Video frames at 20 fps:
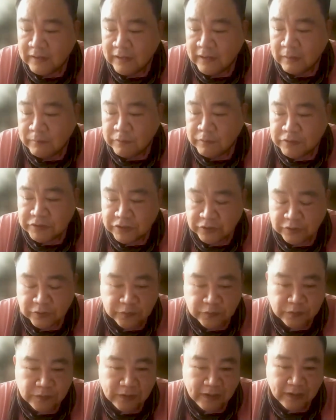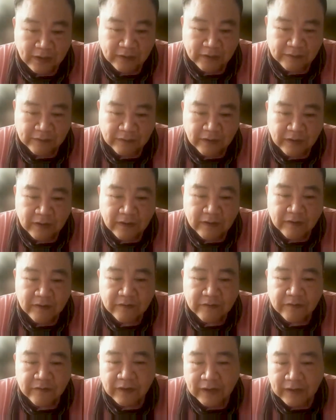Number two is
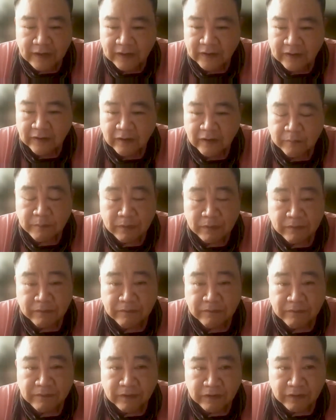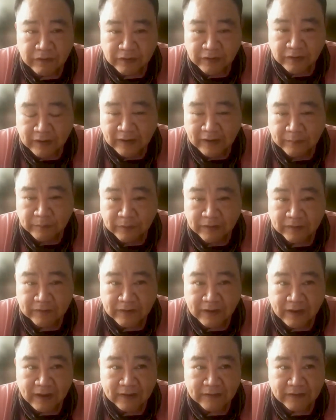seeing a bit further ahead, because
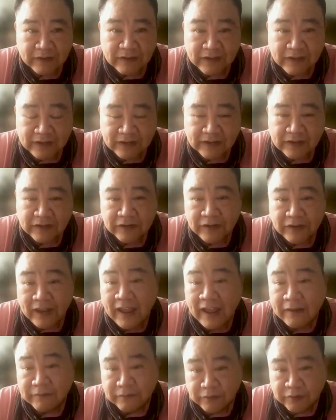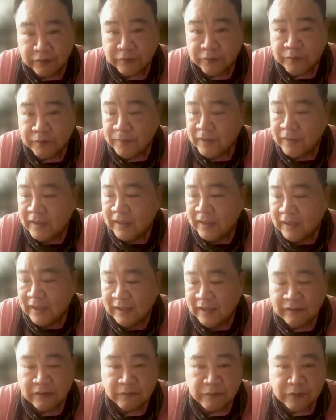as a leader, you have to.
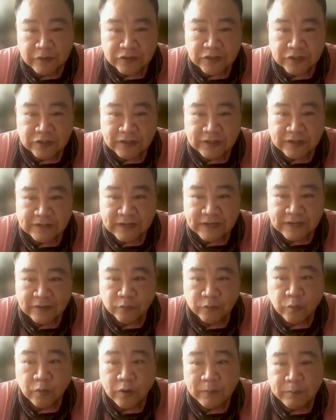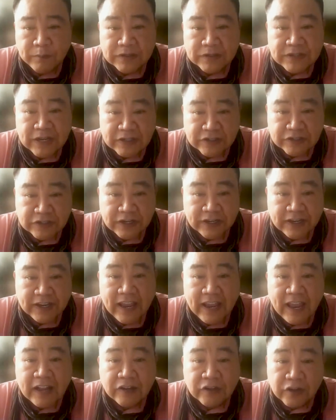And the vision is that where potentially it can